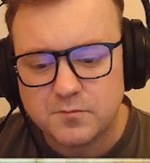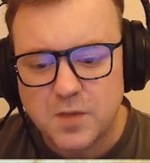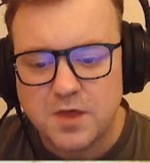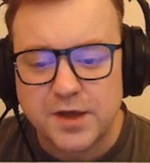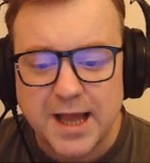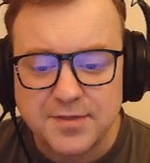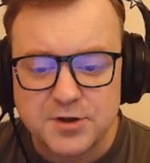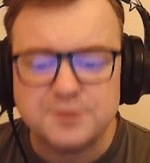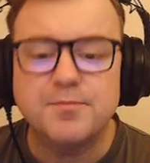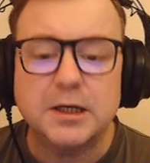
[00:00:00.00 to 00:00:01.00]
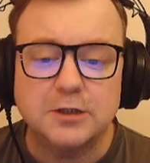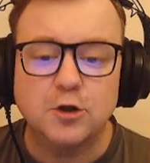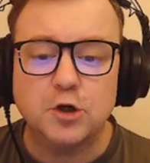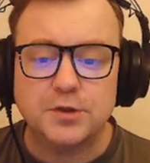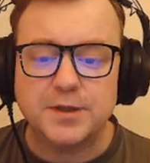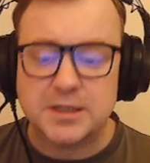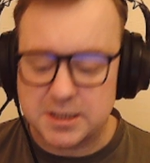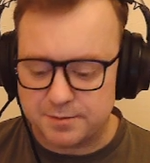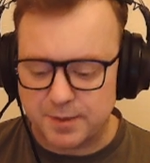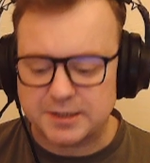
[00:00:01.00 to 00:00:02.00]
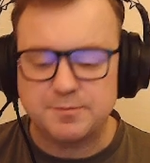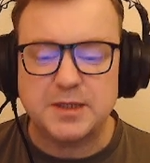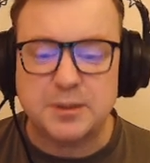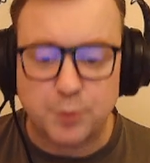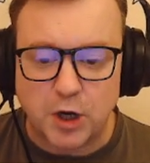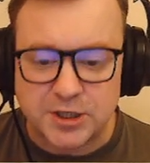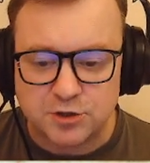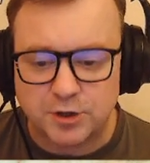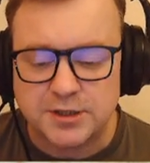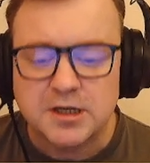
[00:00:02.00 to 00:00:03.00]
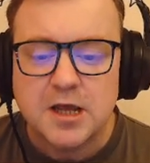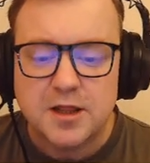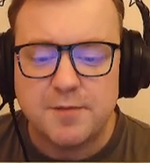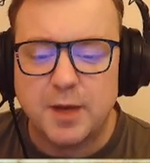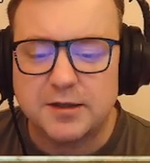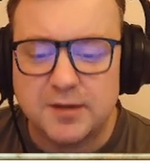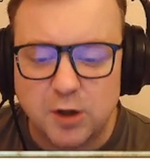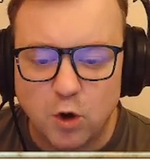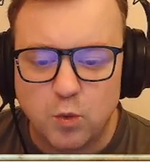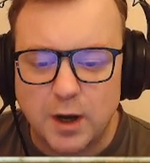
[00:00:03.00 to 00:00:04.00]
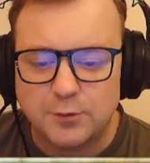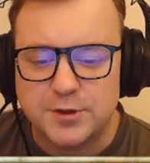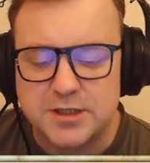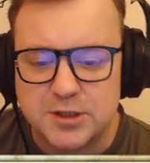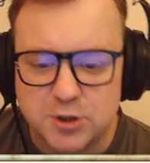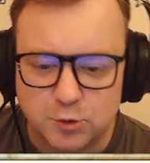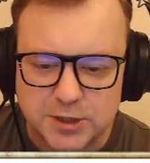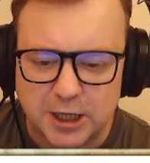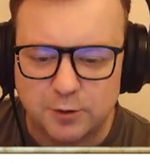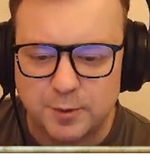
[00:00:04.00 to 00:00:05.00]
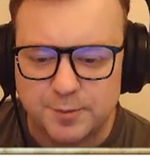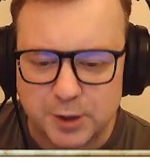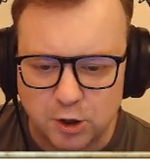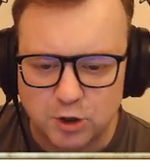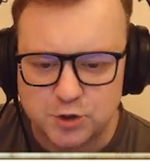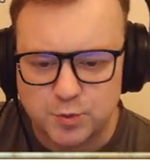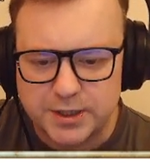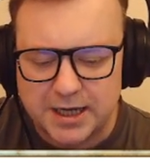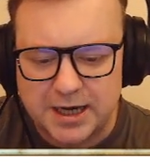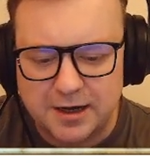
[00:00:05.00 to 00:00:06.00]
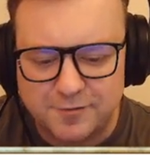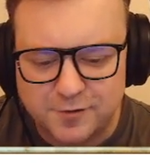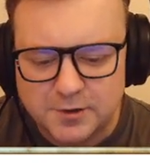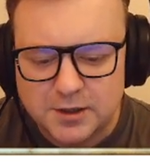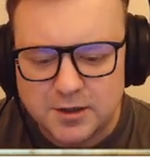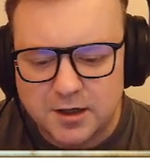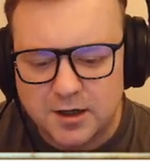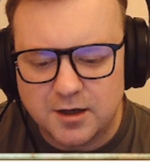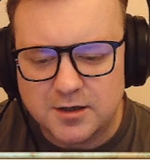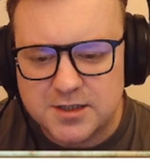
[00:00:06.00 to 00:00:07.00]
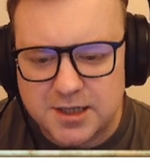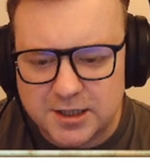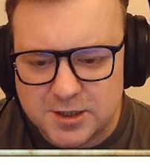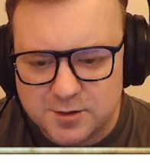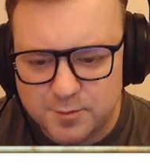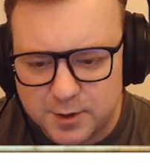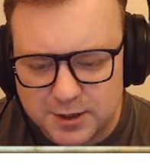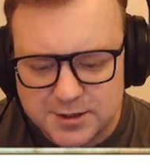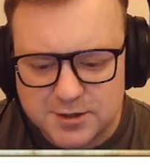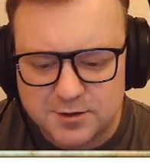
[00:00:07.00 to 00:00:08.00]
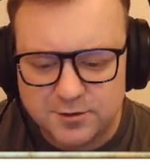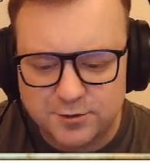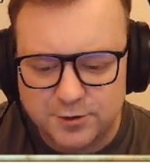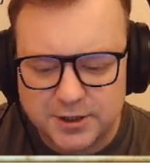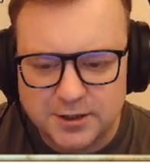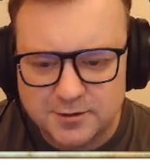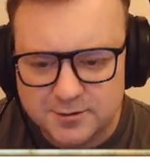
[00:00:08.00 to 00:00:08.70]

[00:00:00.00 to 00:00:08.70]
the candidate might look at this and might be depressed, right? They might think, oh, wow, this is so terrible because we have 6 plus 3